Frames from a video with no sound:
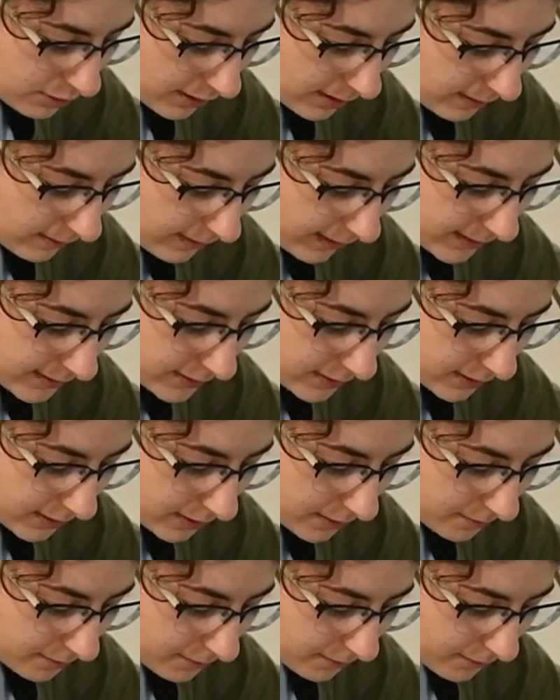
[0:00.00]
to line
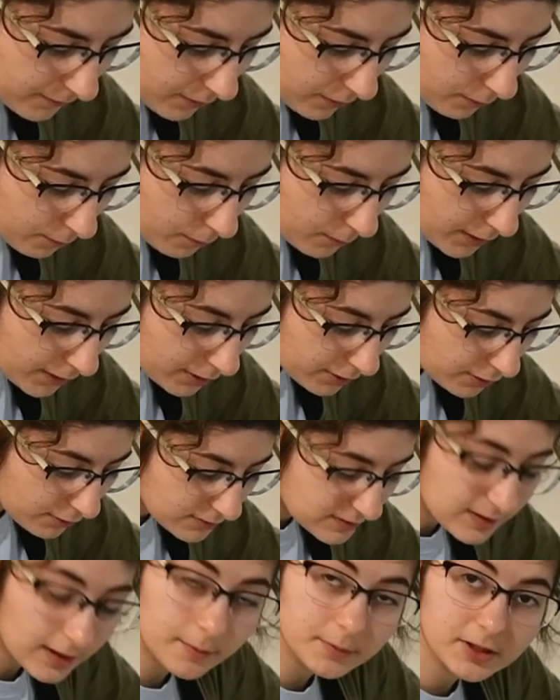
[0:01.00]
up where you
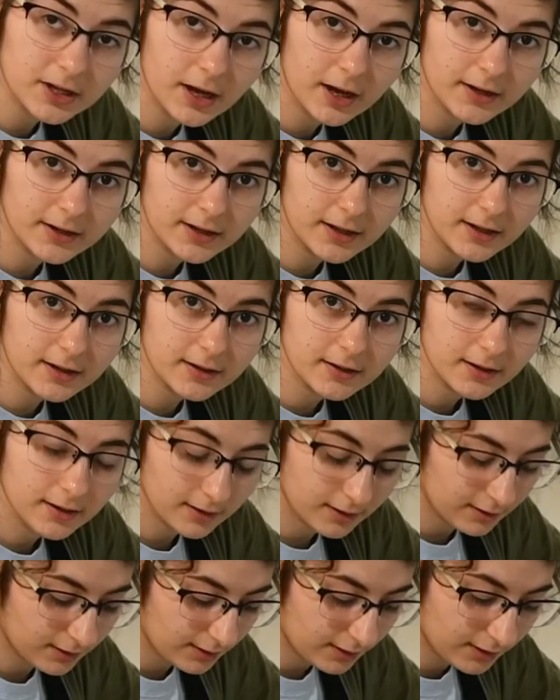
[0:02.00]
stopped cutting
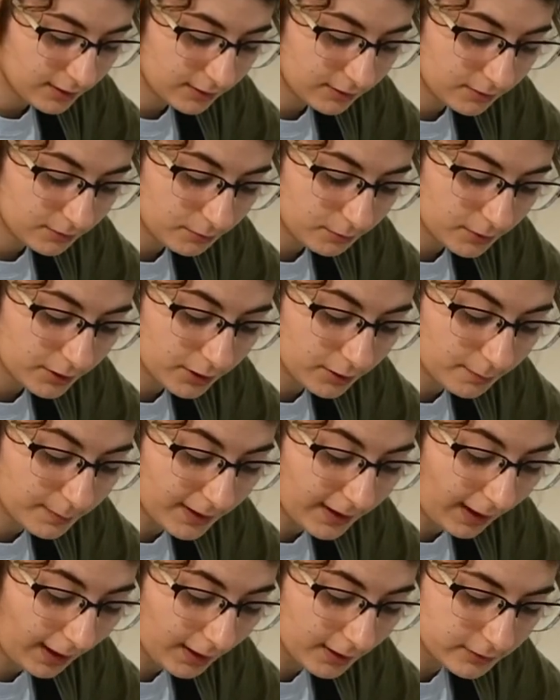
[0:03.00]
and where you
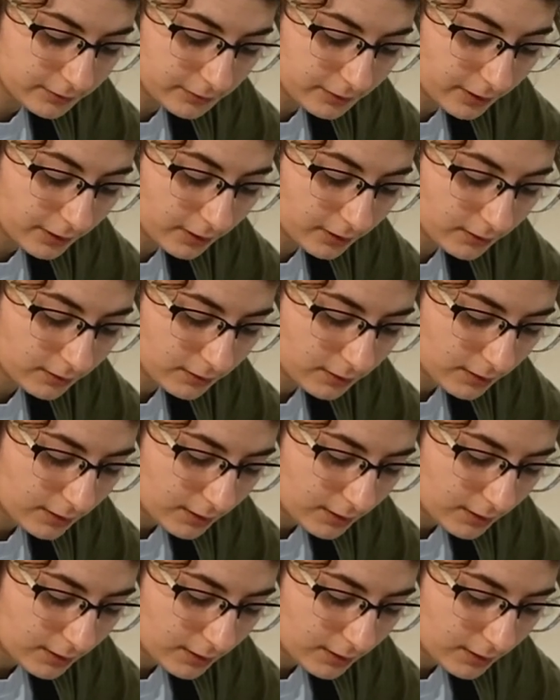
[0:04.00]
began, okay?